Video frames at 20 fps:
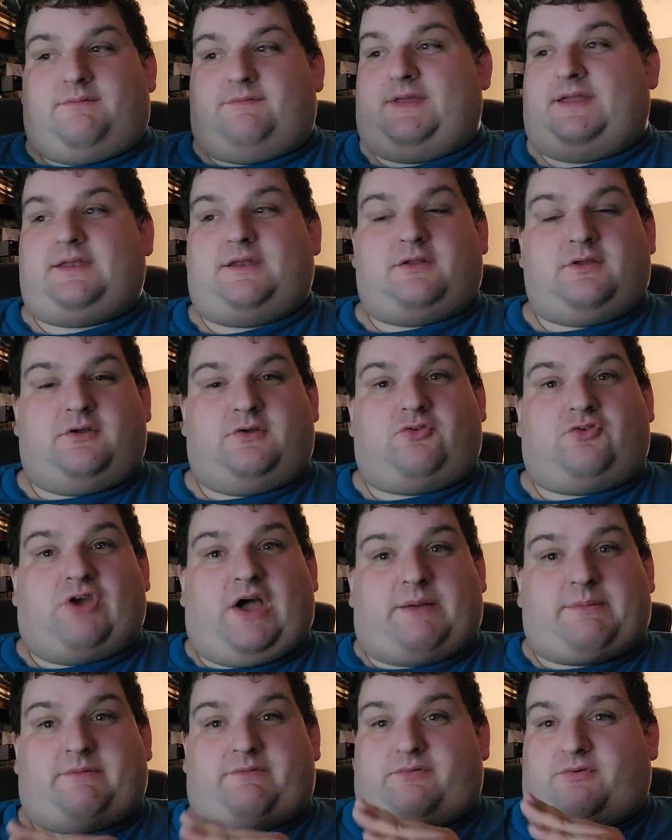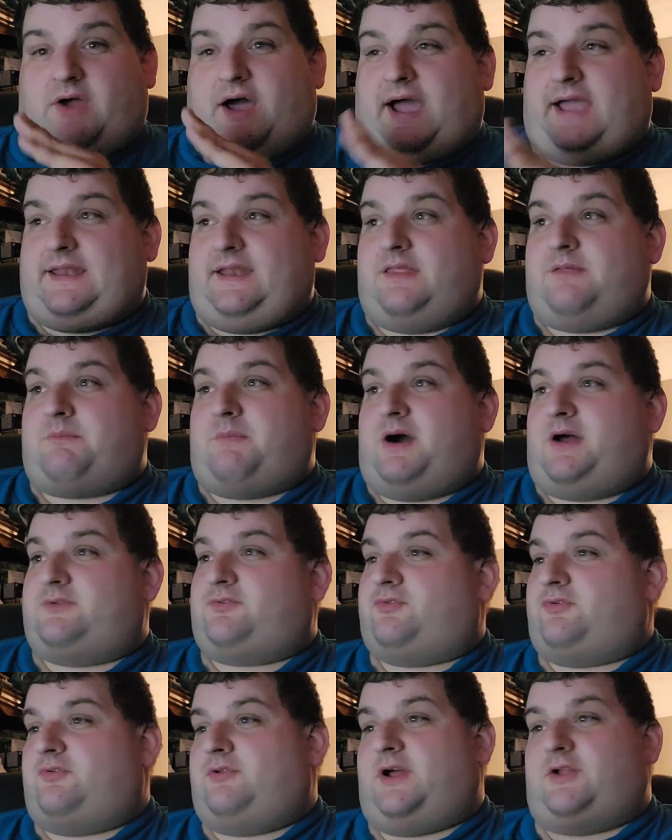they did a good job of hiding the
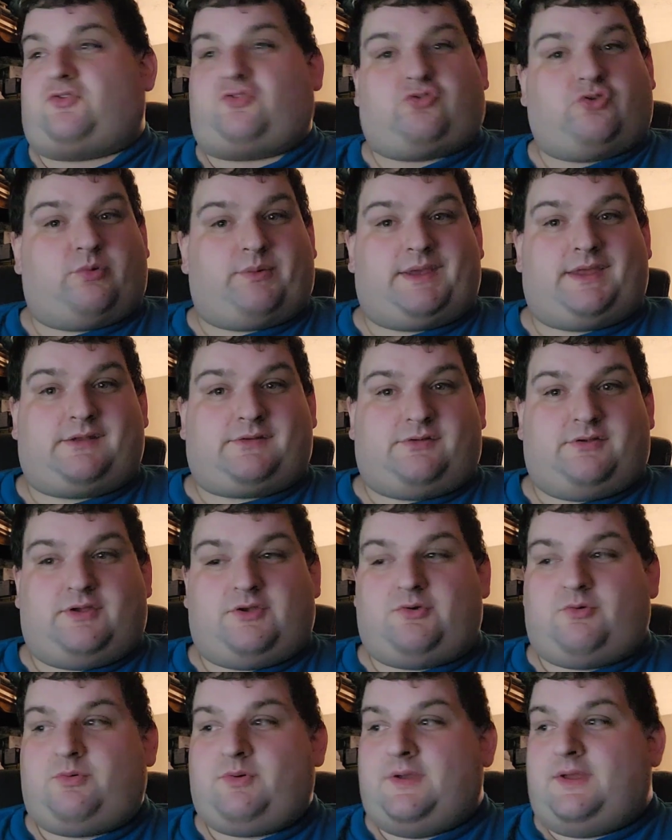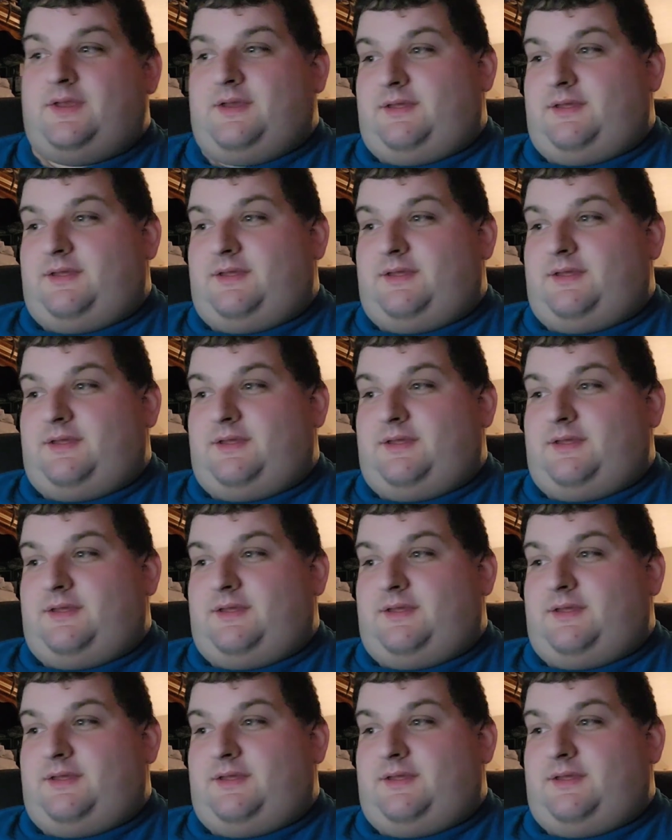monster, not showing it to you.